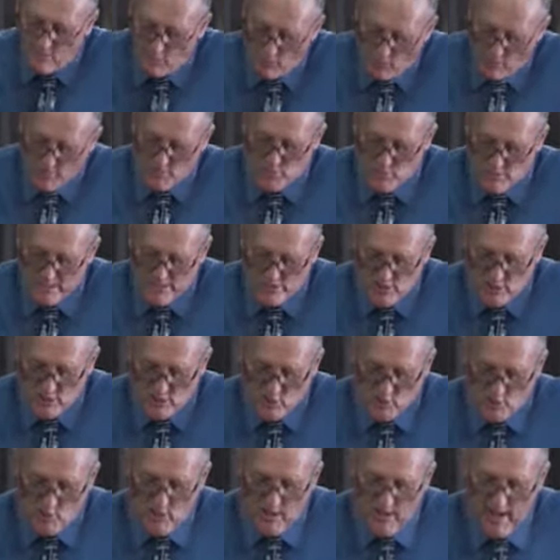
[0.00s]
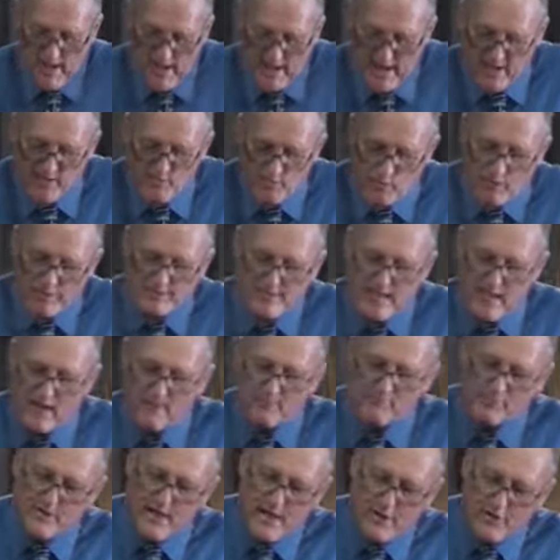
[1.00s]
what we do and what our
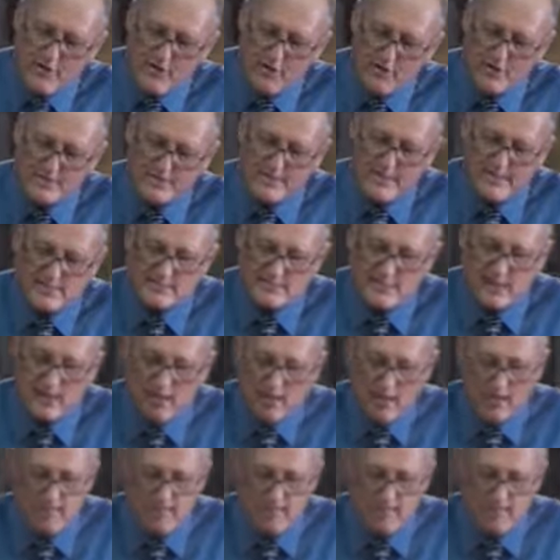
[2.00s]
priorities are.